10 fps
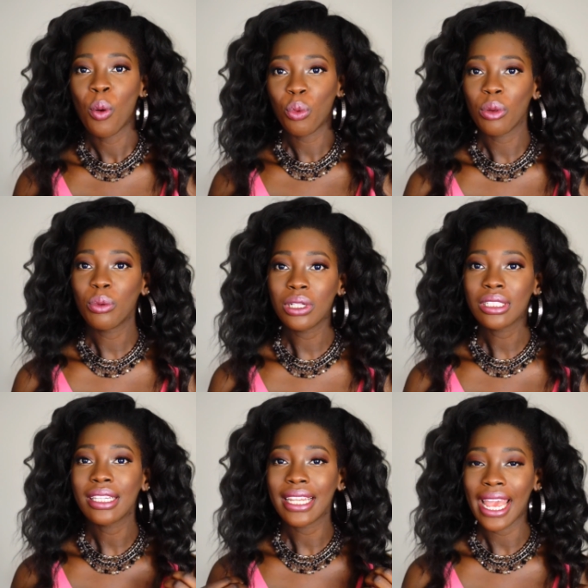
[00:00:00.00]
we
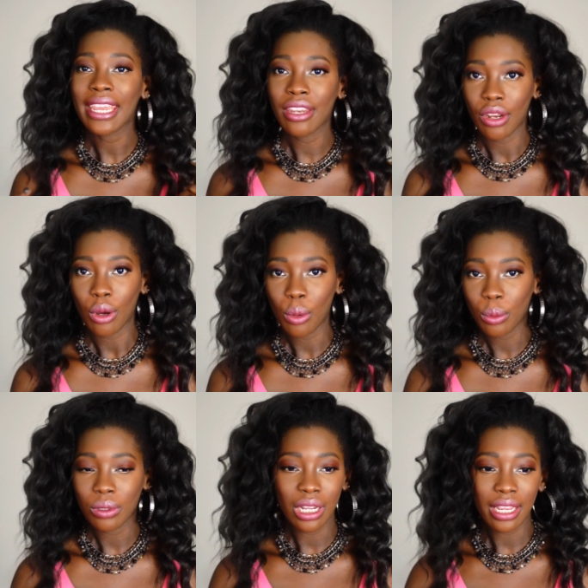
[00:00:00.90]
will let you
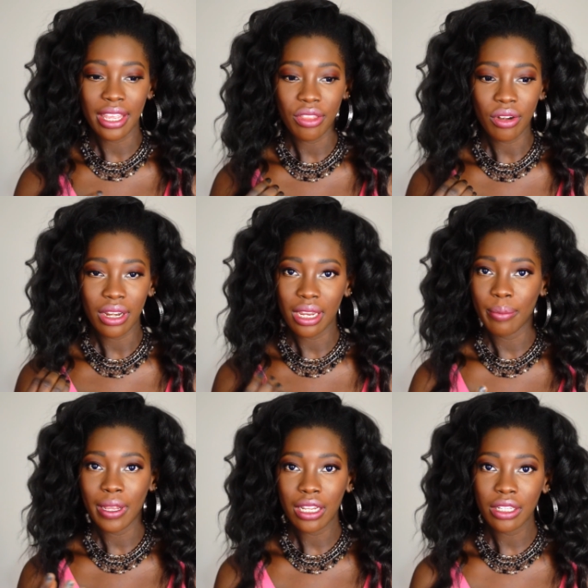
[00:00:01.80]
know, either
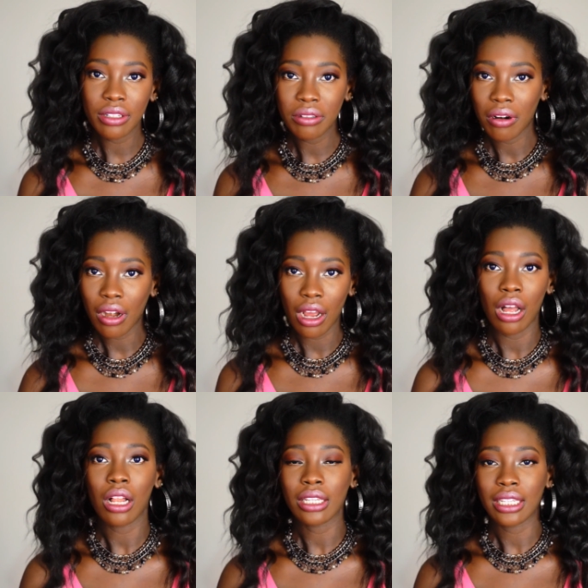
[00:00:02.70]
email you or
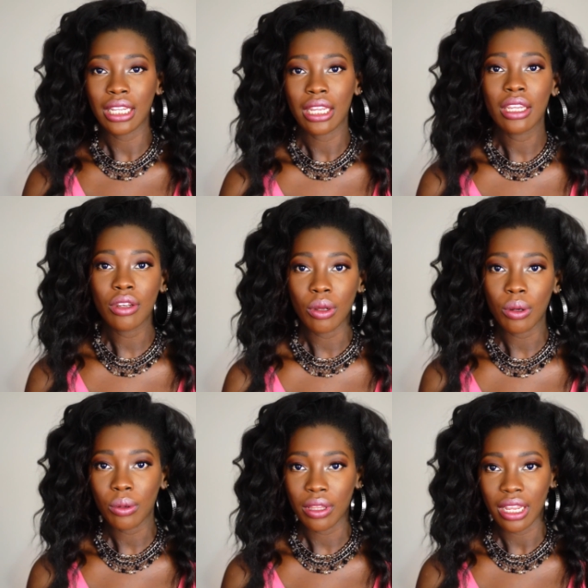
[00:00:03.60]
call and let you
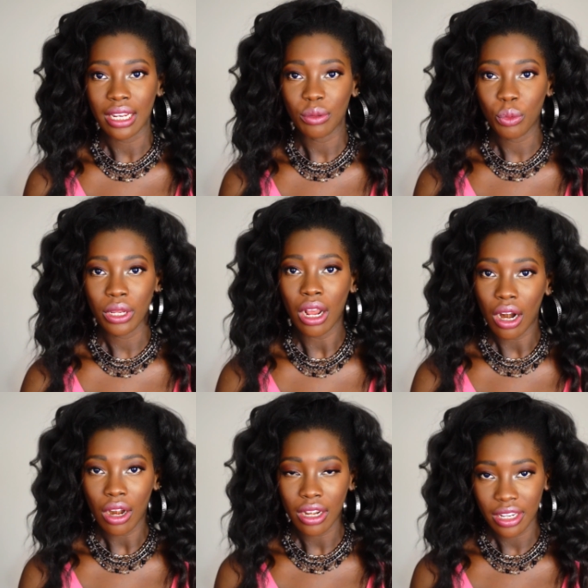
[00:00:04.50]
know that we
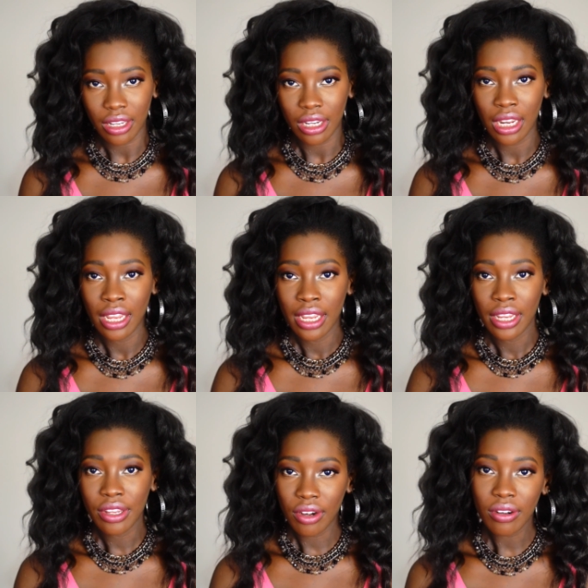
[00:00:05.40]
are in
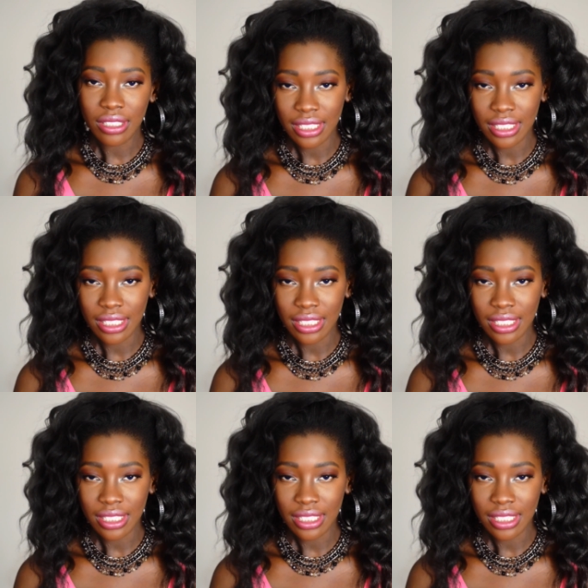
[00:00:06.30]
your